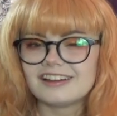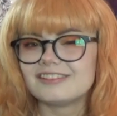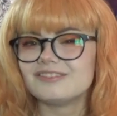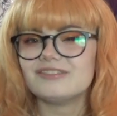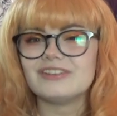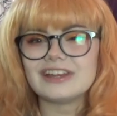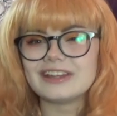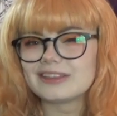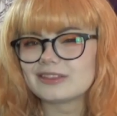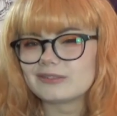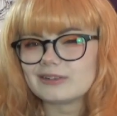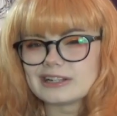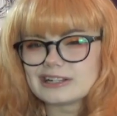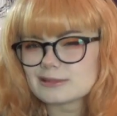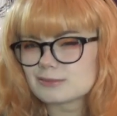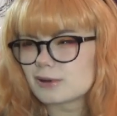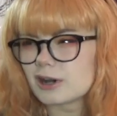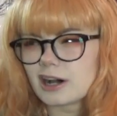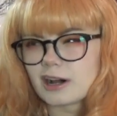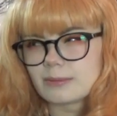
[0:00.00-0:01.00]
V3
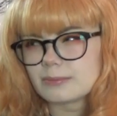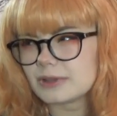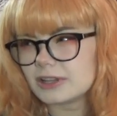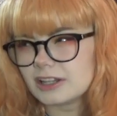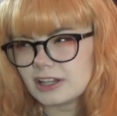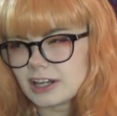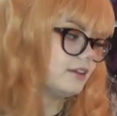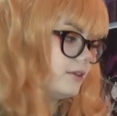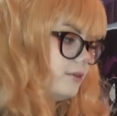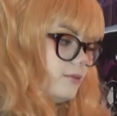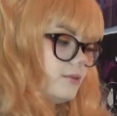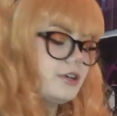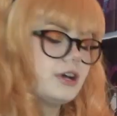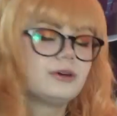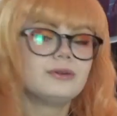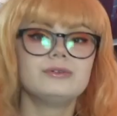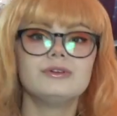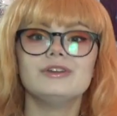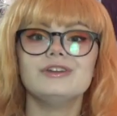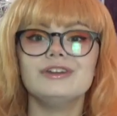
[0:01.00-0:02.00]
is popular. You
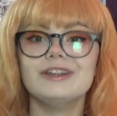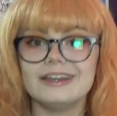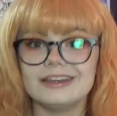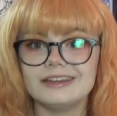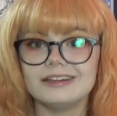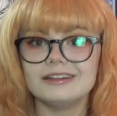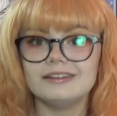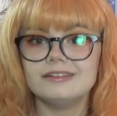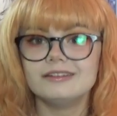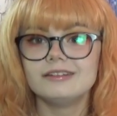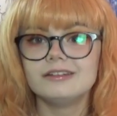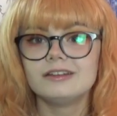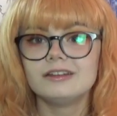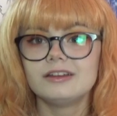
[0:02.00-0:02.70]
don't need